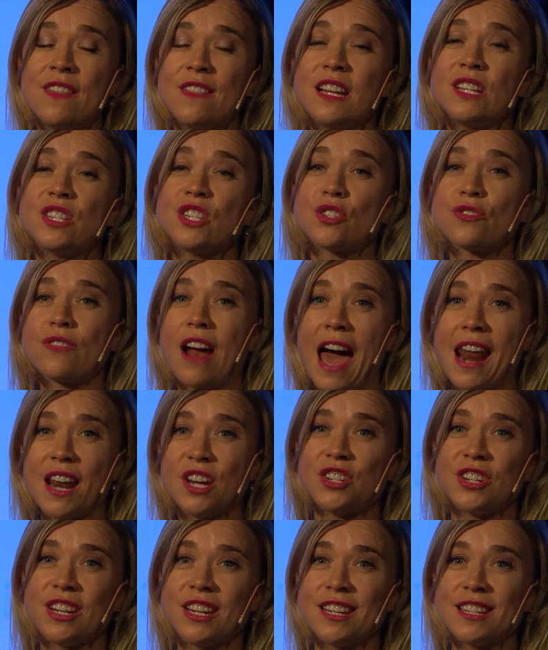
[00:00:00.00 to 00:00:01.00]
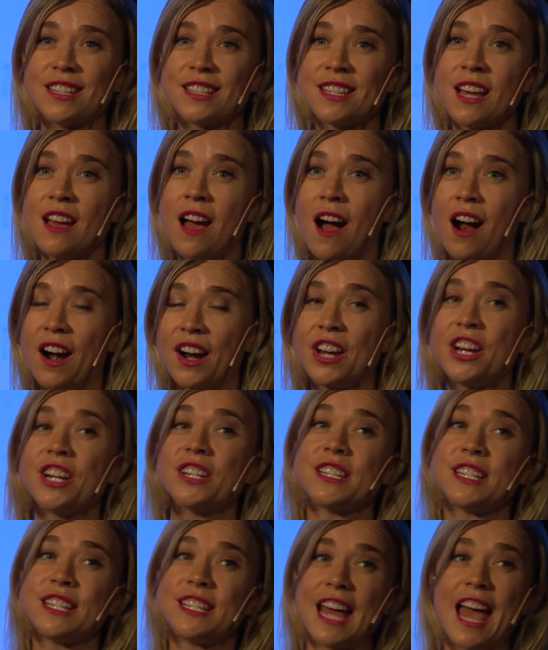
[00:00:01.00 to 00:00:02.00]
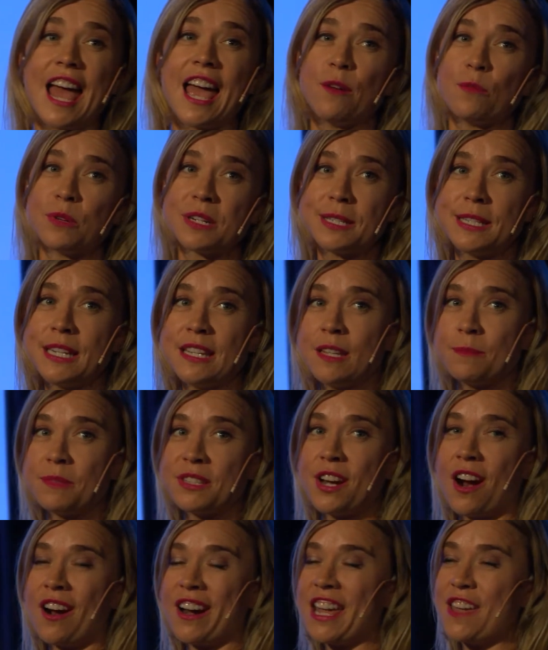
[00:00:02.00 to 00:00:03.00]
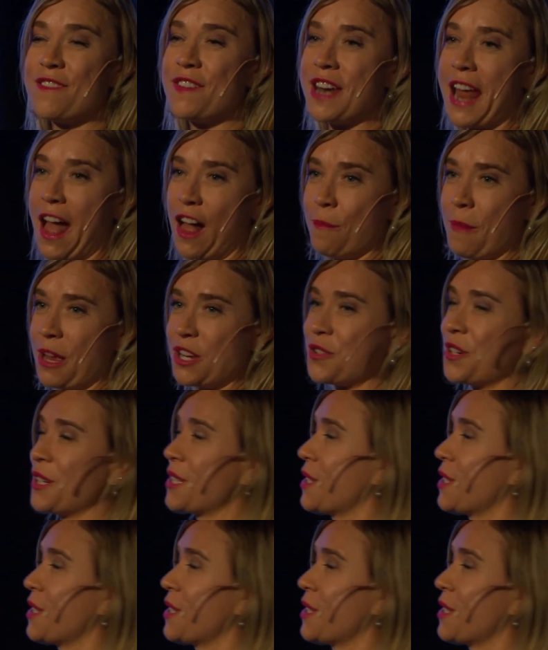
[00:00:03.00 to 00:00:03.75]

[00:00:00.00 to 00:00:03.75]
These strategies are here to stay, and we're seeing them start even in elementary